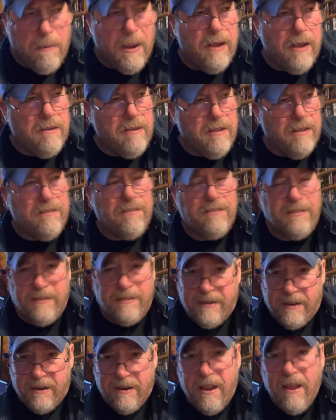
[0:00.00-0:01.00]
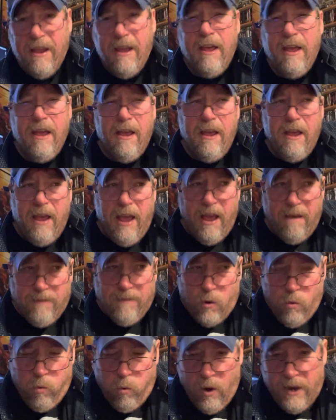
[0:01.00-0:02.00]
And this did
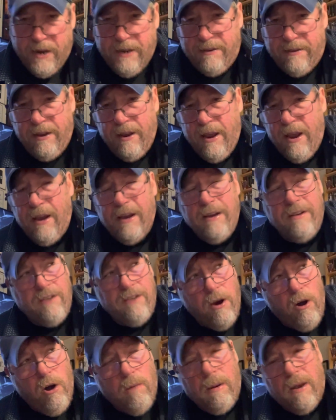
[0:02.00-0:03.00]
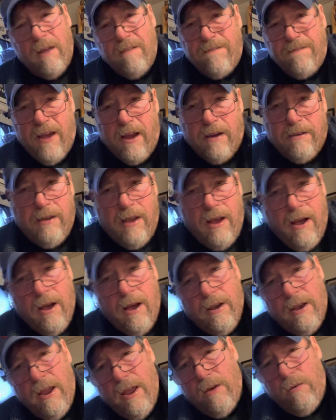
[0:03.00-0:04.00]
have quite a terrible effect
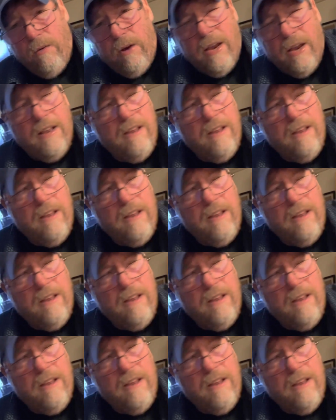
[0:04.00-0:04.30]
on Henry.